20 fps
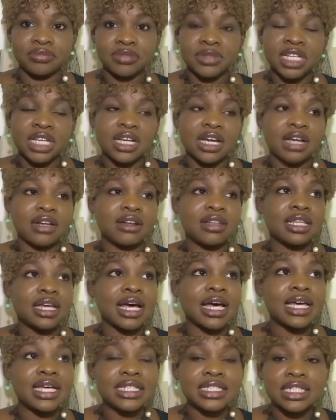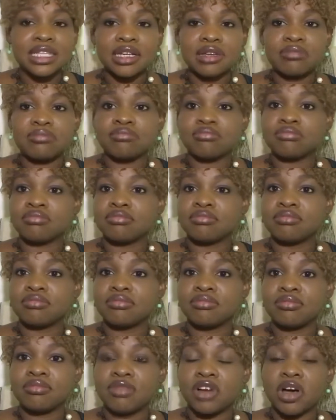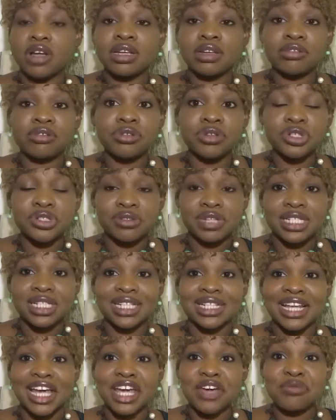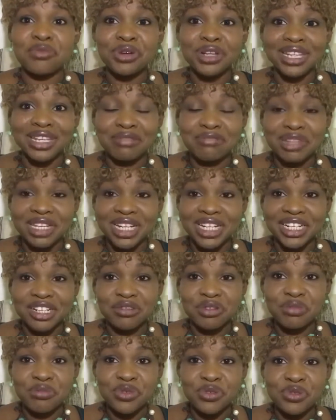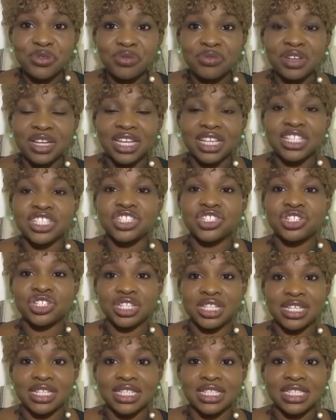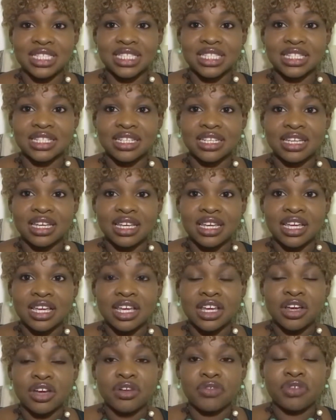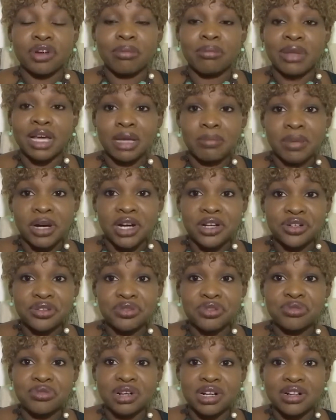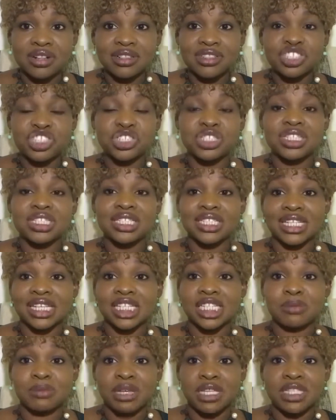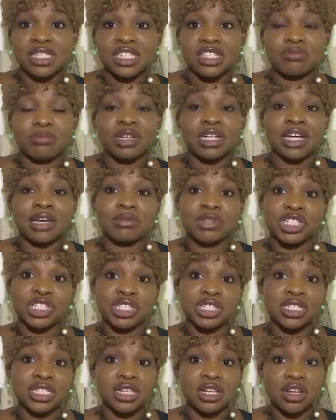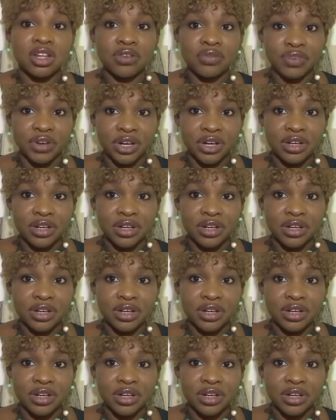Another item on the grocery list that I would immediately remove is cheese. From my part of the world, cheese is expensive, but I'm a cheese lover.